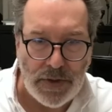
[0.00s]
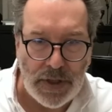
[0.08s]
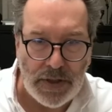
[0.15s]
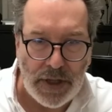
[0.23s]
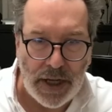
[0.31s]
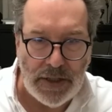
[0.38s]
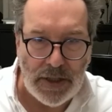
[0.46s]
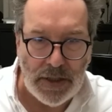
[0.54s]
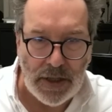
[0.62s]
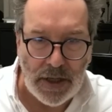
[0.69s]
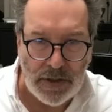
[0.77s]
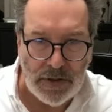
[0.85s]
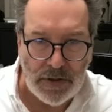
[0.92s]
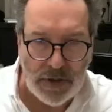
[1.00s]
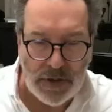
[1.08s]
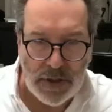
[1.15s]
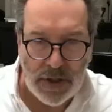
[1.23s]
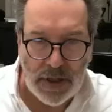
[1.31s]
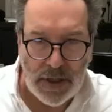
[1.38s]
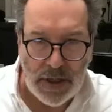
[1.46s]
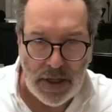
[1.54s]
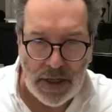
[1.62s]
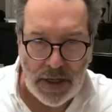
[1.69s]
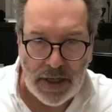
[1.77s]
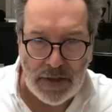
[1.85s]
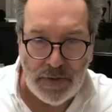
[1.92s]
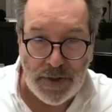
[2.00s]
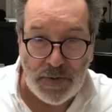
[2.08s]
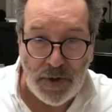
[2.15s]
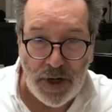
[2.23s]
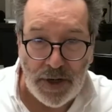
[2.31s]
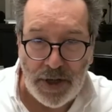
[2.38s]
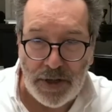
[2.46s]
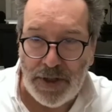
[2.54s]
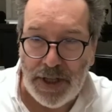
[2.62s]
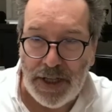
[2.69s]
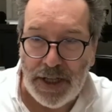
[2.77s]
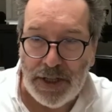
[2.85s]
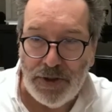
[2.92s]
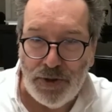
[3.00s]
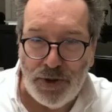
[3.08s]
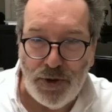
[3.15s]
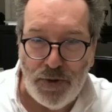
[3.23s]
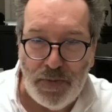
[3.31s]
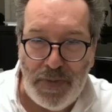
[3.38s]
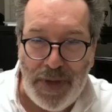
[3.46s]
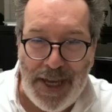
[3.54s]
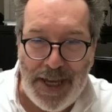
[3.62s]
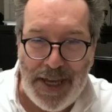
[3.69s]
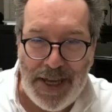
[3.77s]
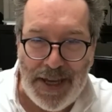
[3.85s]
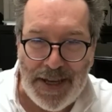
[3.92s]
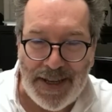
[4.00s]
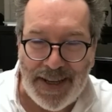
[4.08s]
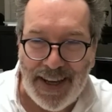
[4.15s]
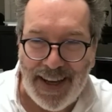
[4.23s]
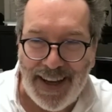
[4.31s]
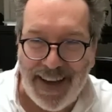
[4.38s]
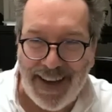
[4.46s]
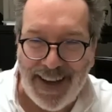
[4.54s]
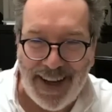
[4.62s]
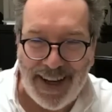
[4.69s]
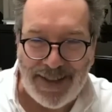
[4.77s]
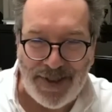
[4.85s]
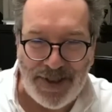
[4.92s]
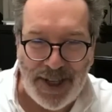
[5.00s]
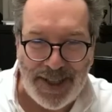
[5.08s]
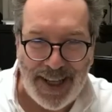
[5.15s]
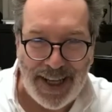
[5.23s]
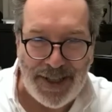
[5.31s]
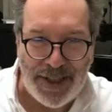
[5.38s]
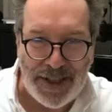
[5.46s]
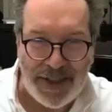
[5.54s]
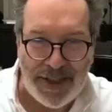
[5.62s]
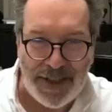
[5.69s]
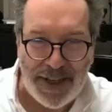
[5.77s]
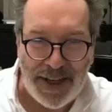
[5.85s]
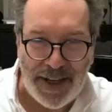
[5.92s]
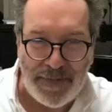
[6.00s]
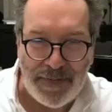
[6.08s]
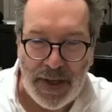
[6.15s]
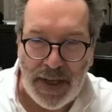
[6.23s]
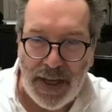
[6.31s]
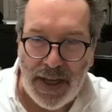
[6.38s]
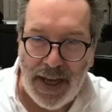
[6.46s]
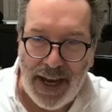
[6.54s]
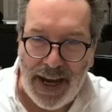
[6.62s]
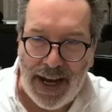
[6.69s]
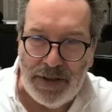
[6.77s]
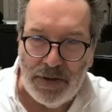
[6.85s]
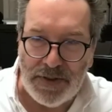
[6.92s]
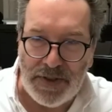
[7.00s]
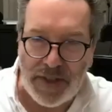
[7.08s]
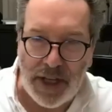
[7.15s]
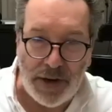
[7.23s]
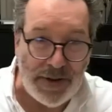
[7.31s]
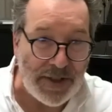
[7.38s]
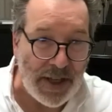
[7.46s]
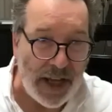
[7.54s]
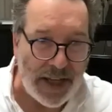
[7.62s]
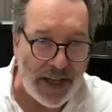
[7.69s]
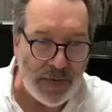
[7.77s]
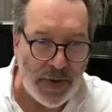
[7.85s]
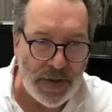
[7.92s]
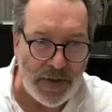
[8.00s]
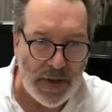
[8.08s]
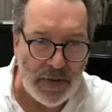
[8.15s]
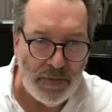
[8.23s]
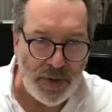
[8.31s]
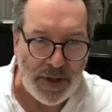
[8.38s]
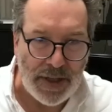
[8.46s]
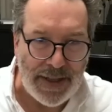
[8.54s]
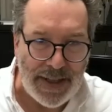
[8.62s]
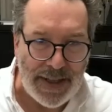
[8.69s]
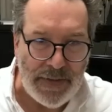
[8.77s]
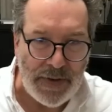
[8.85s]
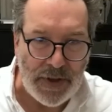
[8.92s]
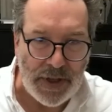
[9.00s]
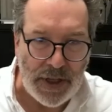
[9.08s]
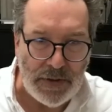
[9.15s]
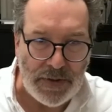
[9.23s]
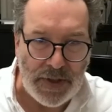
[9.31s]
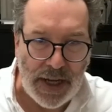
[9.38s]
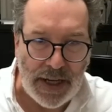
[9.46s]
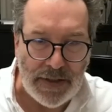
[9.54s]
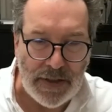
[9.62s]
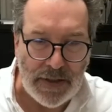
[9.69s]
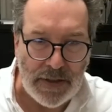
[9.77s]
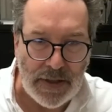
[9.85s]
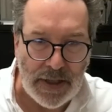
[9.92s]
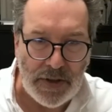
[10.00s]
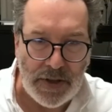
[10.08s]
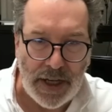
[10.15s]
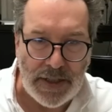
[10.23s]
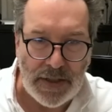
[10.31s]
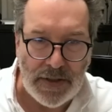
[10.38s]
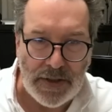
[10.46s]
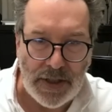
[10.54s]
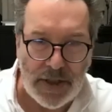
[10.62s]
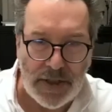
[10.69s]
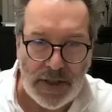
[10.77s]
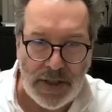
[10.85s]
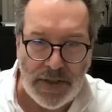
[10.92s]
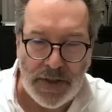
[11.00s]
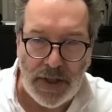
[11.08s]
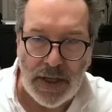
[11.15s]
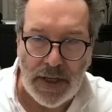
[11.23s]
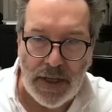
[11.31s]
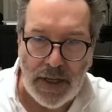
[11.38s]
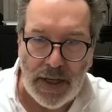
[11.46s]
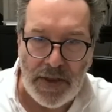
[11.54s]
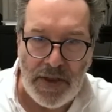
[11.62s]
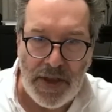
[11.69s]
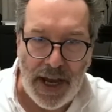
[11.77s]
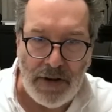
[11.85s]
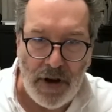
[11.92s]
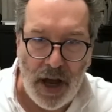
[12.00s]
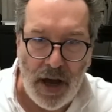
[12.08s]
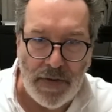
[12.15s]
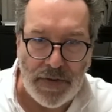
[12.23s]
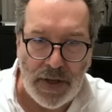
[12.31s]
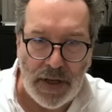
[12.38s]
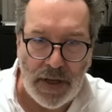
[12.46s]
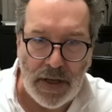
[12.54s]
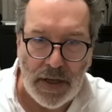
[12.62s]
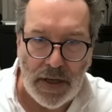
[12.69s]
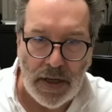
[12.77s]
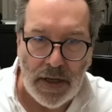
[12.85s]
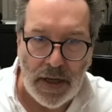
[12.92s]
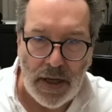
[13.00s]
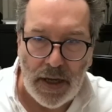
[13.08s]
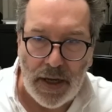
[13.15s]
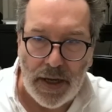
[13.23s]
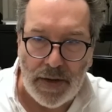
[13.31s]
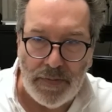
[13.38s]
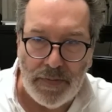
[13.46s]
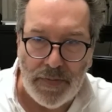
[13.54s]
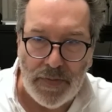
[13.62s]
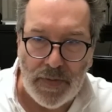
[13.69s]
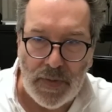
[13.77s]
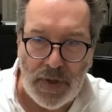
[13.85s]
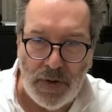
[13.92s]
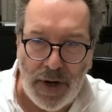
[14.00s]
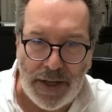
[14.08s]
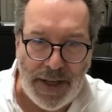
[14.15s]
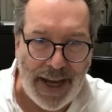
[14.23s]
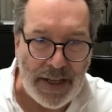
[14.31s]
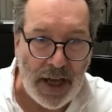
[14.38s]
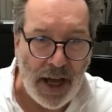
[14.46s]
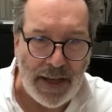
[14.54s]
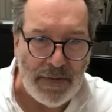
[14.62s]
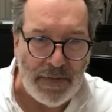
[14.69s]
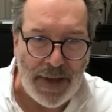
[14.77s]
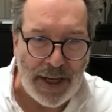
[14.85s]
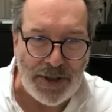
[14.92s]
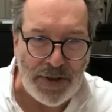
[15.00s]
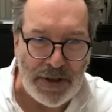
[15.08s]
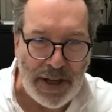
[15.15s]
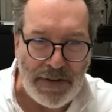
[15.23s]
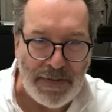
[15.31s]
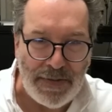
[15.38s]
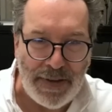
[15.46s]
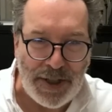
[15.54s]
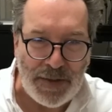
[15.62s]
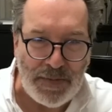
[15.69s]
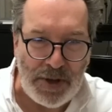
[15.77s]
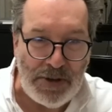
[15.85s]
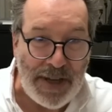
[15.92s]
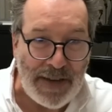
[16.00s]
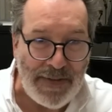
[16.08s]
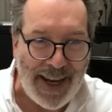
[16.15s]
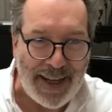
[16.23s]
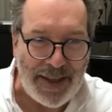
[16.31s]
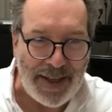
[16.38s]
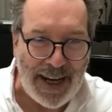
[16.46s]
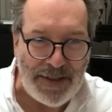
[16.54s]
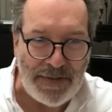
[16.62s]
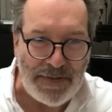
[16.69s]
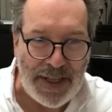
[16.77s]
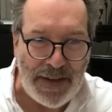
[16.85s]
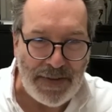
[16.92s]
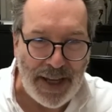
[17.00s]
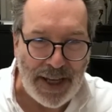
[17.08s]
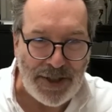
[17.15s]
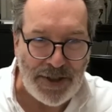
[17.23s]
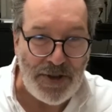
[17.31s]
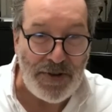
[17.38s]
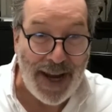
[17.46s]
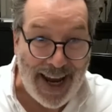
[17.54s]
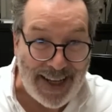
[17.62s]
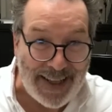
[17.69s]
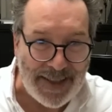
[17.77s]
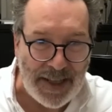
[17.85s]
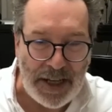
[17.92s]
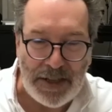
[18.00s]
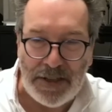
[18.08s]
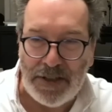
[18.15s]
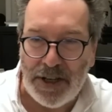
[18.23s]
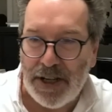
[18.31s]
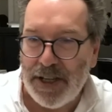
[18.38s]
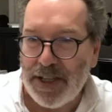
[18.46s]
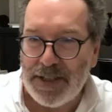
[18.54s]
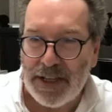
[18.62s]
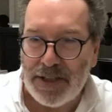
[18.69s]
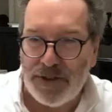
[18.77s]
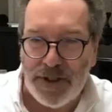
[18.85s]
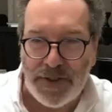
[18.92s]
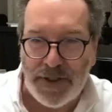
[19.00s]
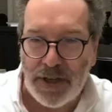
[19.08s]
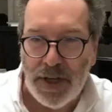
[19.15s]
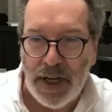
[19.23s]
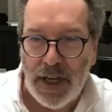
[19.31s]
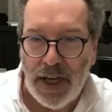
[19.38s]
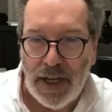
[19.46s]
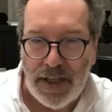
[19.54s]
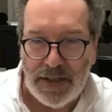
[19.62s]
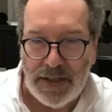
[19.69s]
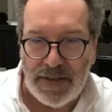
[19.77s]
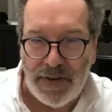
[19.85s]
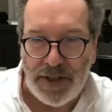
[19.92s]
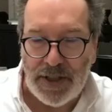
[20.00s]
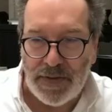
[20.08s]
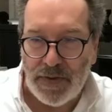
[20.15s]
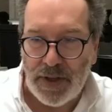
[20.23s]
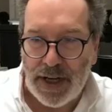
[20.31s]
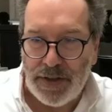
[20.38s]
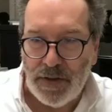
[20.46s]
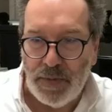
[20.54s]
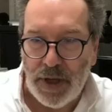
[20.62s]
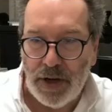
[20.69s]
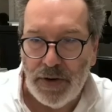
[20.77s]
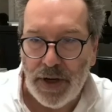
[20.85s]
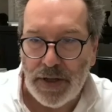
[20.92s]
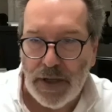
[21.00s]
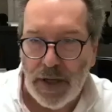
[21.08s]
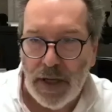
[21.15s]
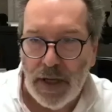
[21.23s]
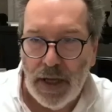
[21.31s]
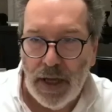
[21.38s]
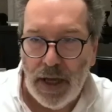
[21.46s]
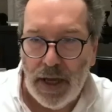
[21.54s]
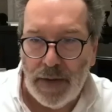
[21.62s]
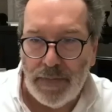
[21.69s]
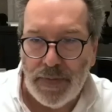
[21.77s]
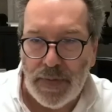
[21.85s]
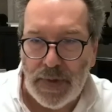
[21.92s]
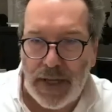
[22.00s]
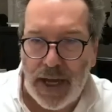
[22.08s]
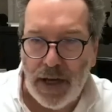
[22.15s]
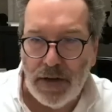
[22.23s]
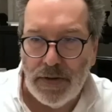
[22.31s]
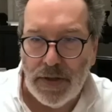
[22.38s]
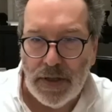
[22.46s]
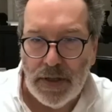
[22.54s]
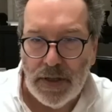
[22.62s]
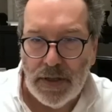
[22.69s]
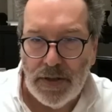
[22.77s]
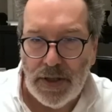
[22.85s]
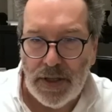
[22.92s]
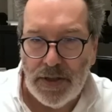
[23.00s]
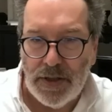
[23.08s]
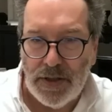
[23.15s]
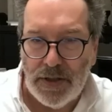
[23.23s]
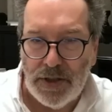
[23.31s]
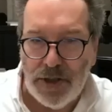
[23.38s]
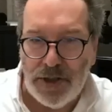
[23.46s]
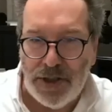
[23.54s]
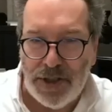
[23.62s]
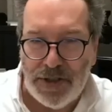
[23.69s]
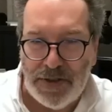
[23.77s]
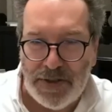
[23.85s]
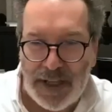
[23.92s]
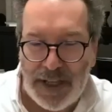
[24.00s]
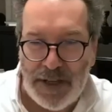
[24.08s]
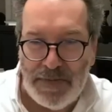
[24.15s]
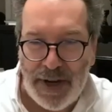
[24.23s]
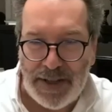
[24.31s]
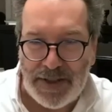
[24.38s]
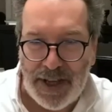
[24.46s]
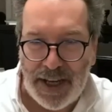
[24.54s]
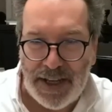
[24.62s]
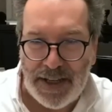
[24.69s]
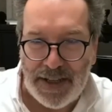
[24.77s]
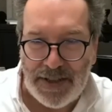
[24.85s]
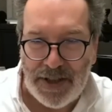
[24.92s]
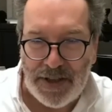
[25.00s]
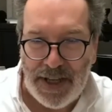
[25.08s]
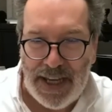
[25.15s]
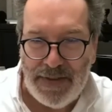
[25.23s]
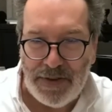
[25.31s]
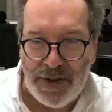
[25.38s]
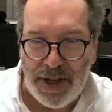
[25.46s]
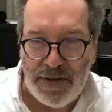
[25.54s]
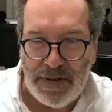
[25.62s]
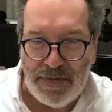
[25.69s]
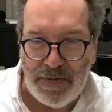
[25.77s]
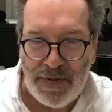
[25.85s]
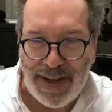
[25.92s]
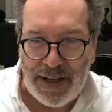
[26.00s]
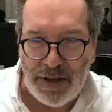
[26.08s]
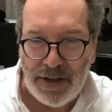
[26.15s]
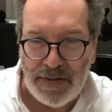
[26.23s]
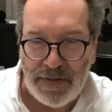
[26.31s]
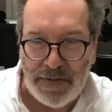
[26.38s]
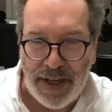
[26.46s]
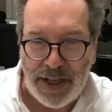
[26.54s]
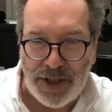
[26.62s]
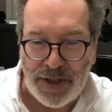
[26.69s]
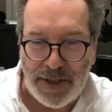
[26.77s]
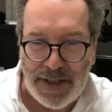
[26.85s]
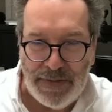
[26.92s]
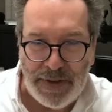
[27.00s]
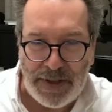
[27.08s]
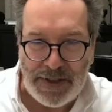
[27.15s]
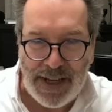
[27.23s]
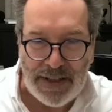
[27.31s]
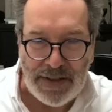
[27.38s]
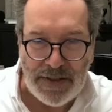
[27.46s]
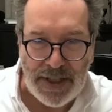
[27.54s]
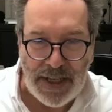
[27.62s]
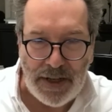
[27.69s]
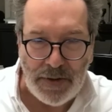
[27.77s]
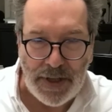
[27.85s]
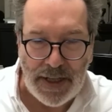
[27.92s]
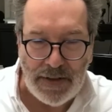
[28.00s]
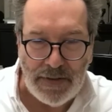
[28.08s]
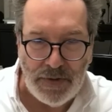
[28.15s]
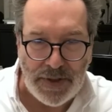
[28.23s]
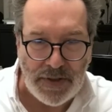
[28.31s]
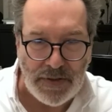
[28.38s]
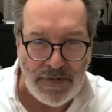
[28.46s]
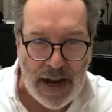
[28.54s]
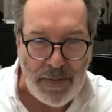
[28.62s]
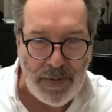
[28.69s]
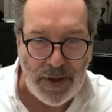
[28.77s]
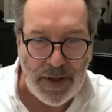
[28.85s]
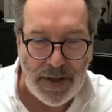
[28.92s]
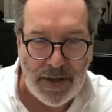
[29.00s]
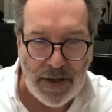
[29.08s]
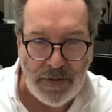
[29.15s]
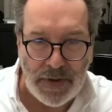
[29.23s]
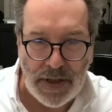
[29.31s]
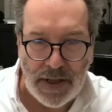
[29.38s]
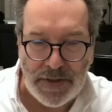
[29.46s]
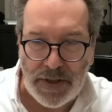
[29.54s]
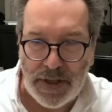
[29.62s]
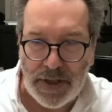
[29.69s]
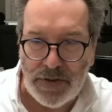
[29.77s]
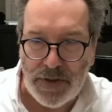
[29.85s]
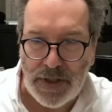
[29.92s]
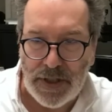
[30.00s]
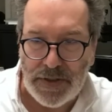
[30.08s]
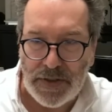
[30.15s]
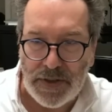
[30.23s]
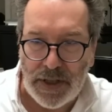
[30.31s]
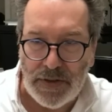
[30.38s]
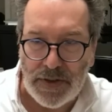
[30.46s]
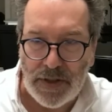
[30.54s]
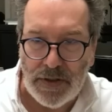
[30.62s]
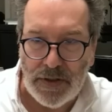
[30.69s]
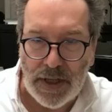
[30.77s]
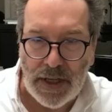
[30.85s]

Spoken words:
in 1900 was worth only 2p 100 years later. And of course, this coincides with Britain leaving the gold standard in the 1930s. And thereafter, you either had high inflation or low inflation, but you never had the kind of deflation that you had seen in earlier centuries. So this is a very different kind of period. Now, the good news, you might say, is that even though we've had a lot of inflation, living standards equally have risen rapidly over the last 100 years or so. So